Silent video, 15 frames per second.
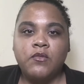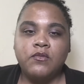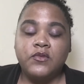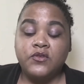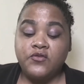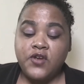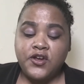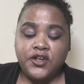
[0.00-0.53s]

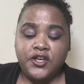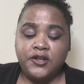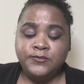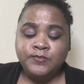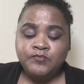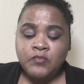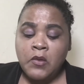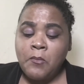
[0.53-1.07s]
It's very good.
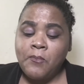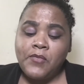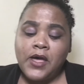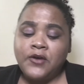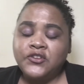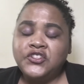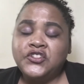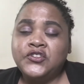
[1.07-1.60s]
I
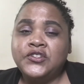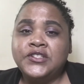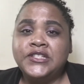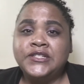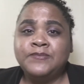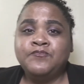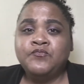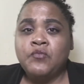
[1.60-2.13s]
would
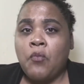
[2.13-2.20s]
totally